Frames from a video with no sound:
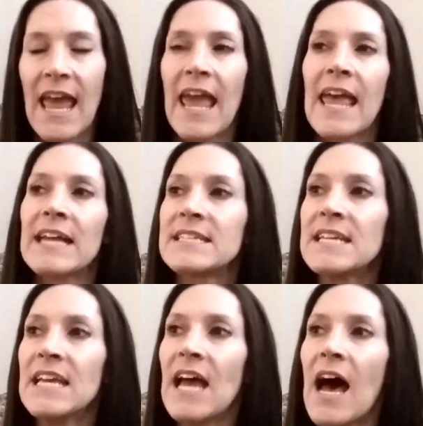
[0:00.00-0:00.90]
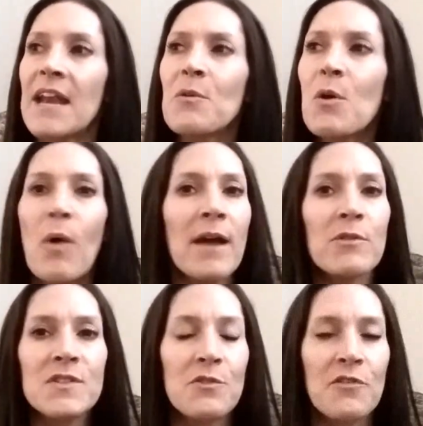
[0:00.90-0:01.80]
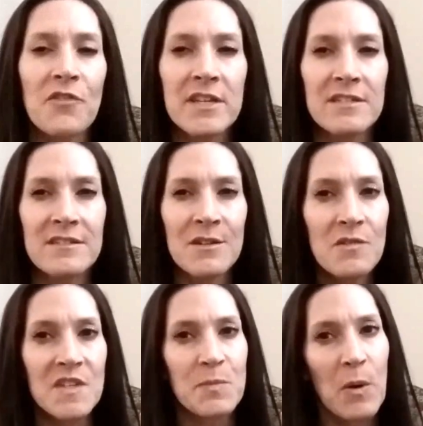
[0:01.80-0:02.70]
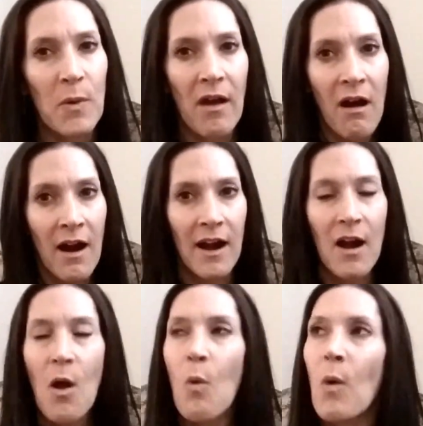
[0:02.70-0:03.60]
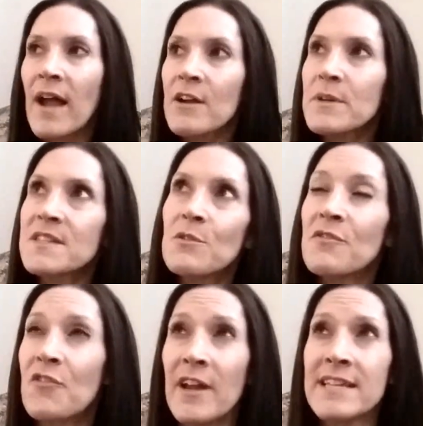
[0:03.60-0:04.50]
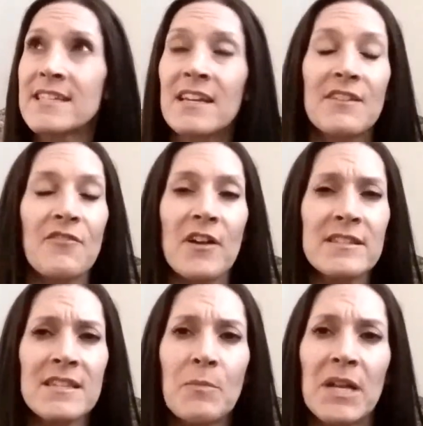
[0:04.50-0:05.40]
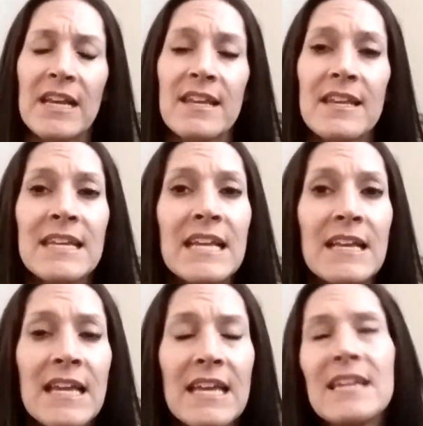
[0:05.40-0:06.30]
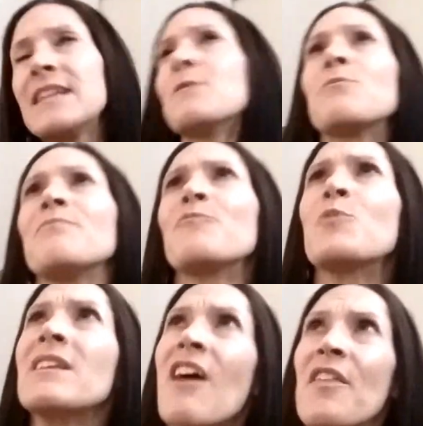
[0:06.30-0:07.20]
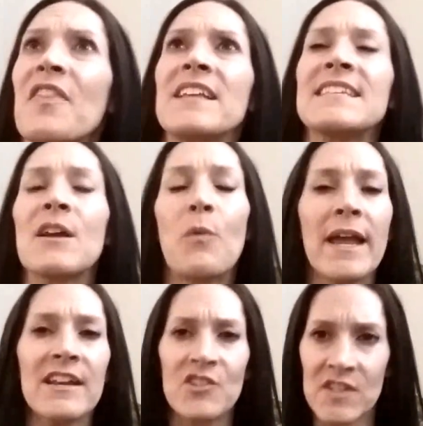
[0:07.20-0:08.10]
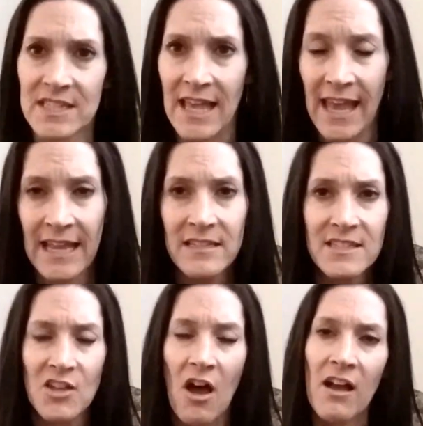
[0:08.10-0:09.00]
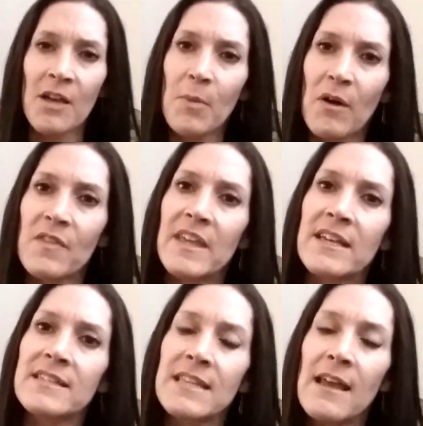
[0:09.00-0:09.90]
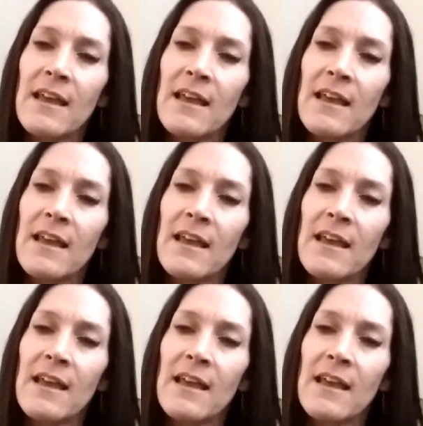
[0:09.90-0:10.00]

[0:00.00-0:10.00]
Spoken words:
And I don't know why we're so afraid to do this, but we are. Why are we so afraid to confront somebody in a real authentic way, to just say, hey, let's talk about this.